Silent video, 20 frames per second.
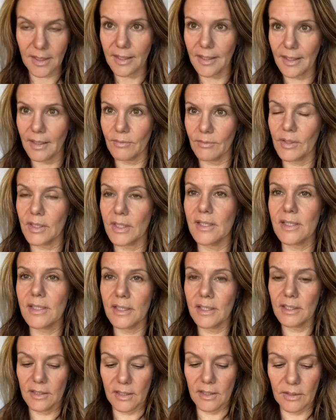I can't really see
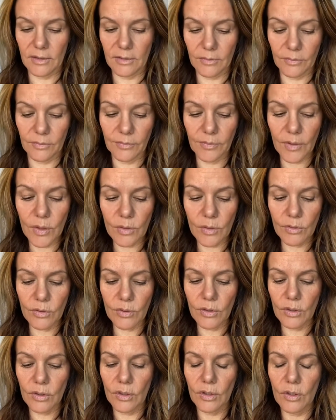it on the phone.
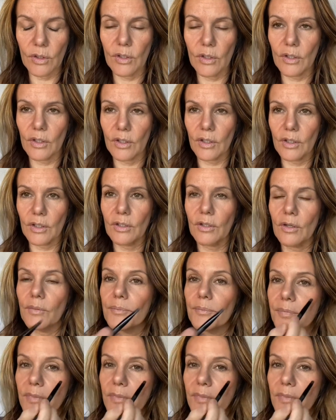There you go.